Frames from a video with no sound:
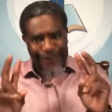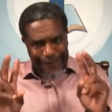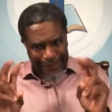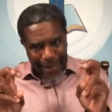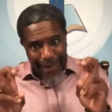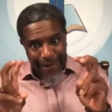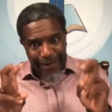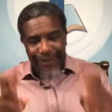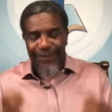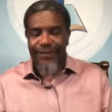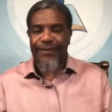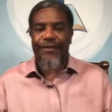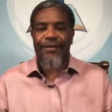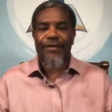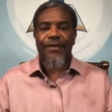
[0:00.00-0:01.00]

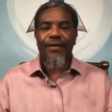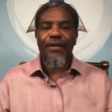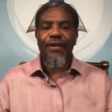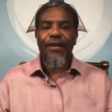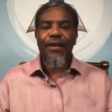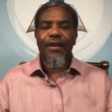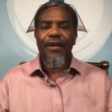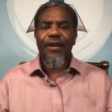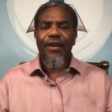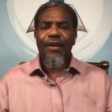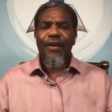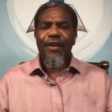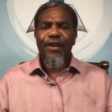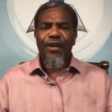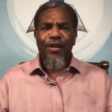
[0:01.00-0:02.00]
saints
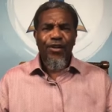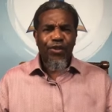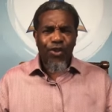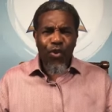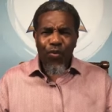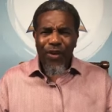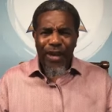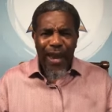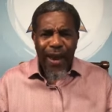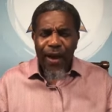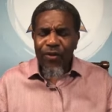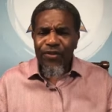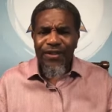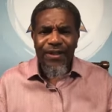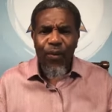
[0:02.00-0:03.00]
to
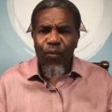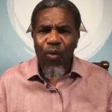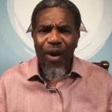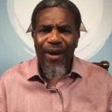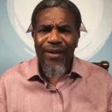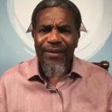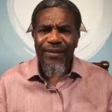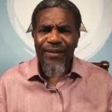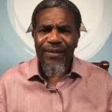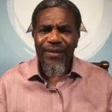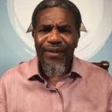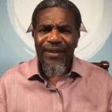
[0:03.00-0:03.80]
kill someone.